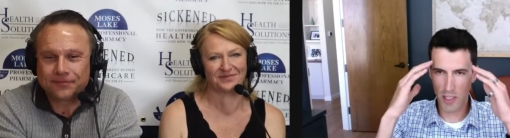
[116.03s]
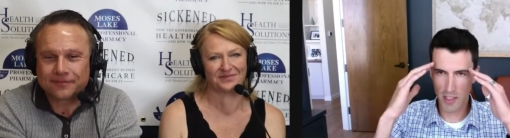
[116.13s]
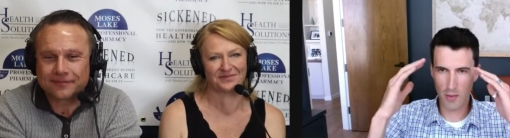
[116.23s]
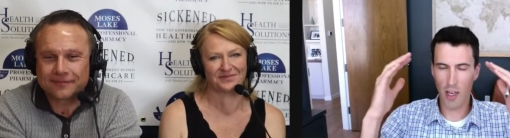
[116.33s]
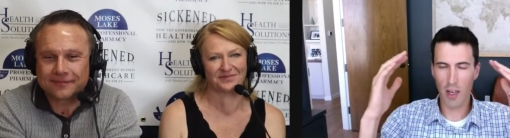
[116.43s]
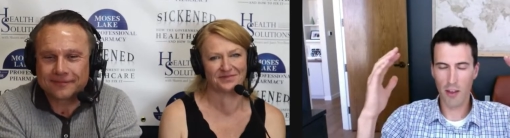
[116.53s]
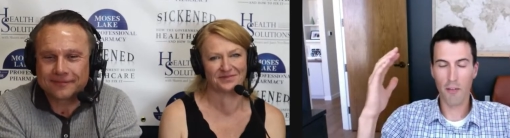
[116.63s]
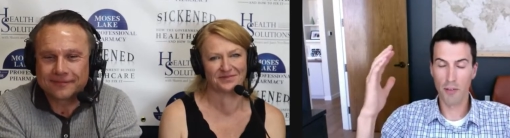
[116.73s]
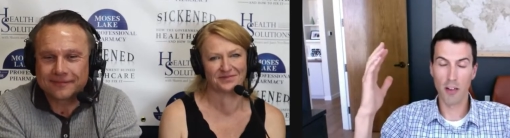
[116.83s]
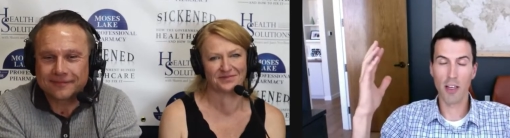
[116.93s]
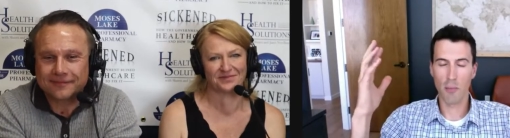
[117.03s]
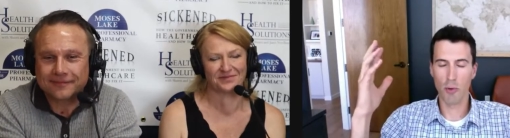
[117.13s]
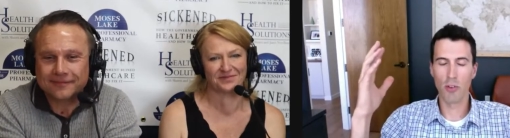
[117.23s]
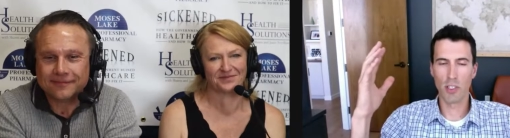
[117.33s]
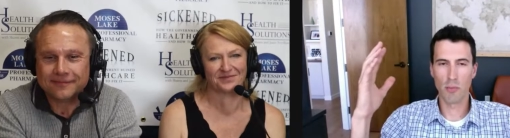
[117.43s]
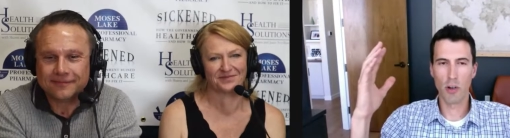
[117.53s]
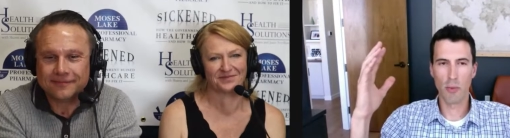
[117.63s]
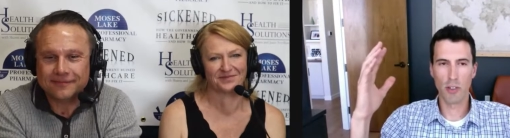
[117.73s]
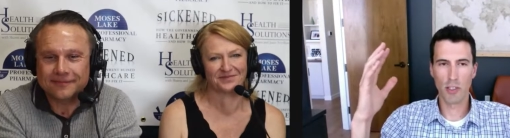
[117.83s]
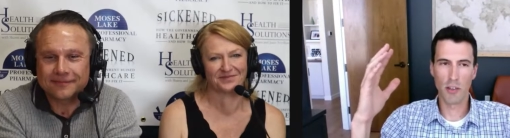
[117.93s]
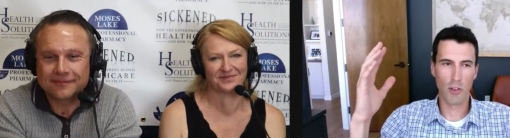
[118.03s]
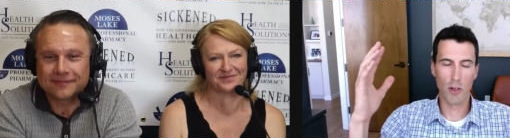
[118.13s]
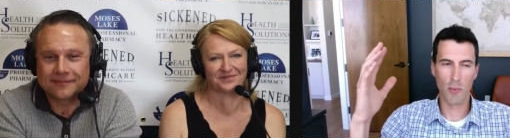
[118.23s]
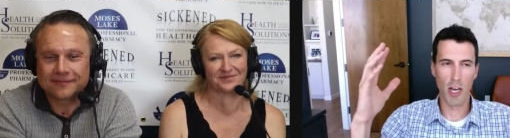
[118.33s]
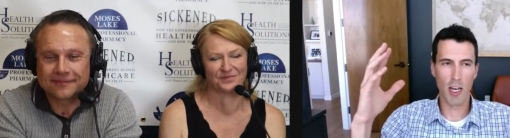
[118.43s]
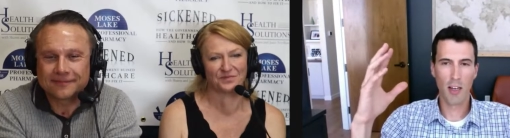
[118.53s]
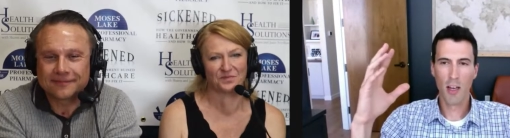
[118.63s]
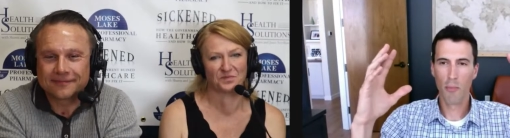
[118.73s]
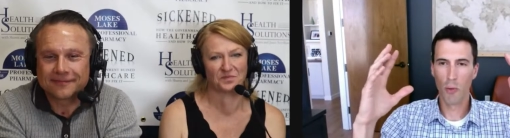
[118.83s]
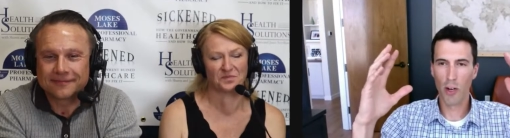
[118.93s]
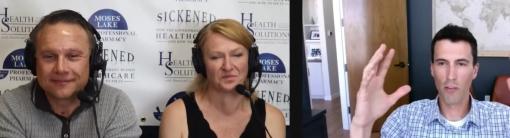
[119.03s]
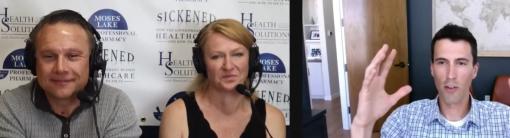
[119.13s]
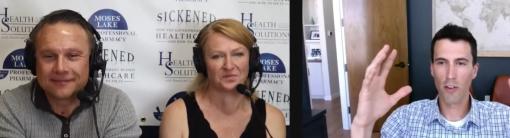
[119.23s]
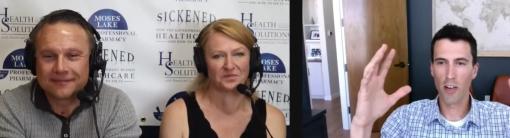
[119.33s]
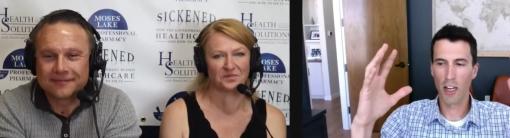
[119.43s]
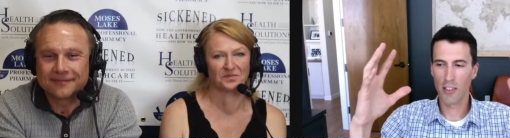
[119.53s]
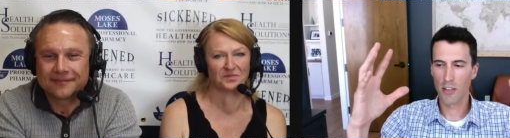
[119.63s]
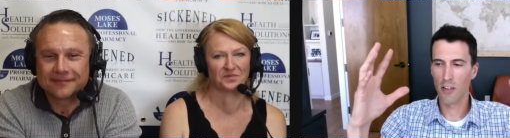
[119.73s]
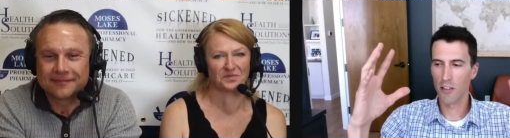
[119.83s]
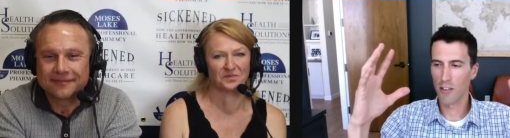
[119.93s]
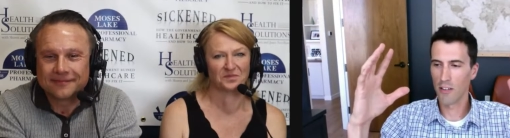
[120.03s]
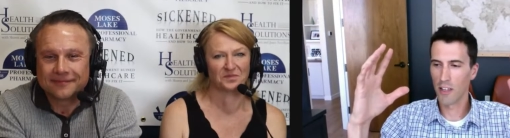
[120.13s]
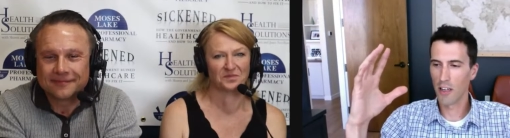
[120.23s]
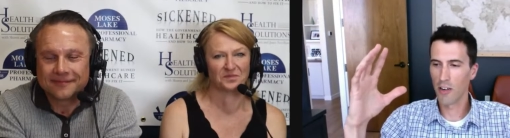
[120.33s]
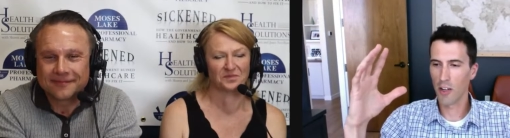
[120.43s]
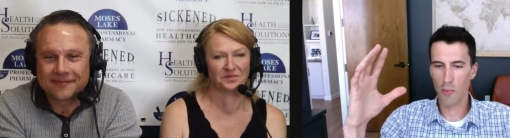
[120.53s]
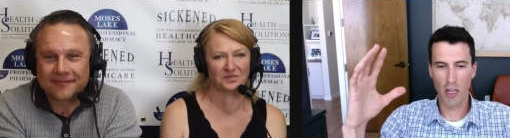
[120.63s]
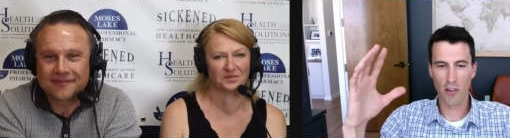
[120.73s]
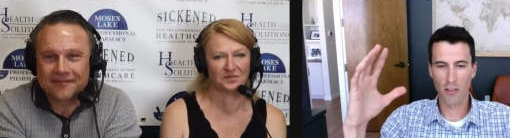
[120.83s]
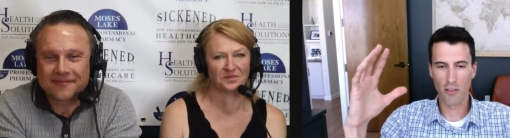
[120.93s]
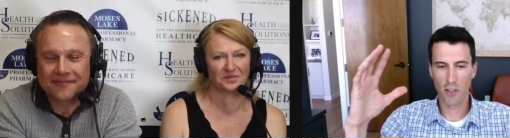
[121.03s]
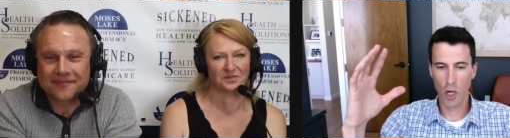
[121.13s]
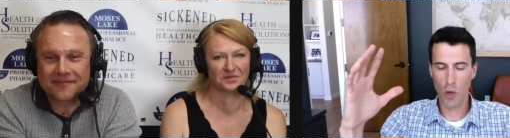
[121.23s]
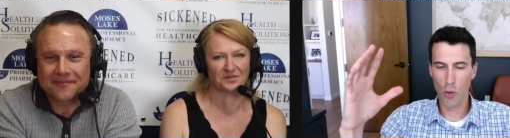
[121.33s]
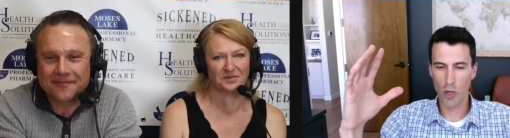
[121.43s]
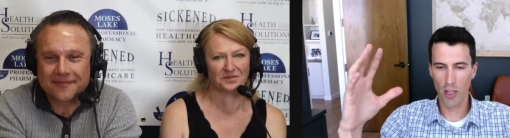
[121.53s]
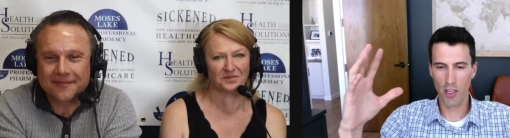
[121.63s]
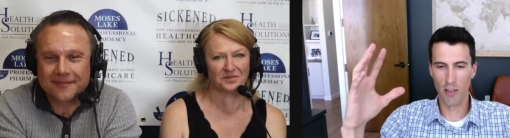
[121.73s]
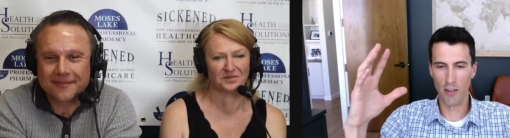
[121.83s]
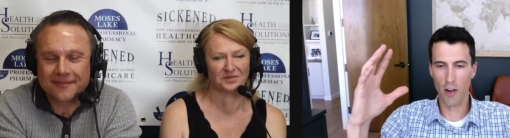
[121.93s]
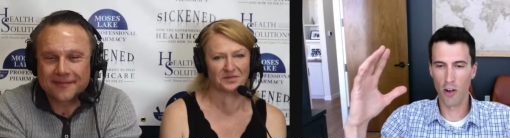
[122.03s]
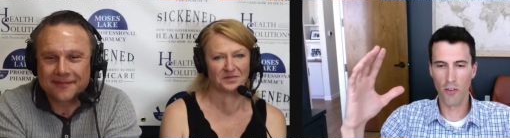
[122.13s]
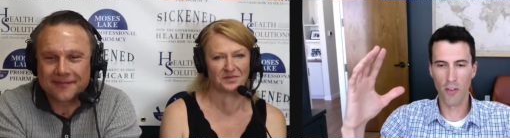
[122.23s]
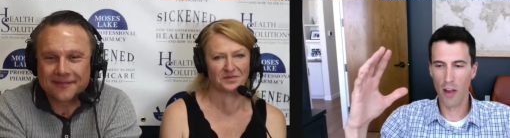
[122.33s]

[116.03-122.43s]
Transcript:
Speaker 1: because I feel like I'm a really smart person, even though I'm not. But whenever I start hearing about code and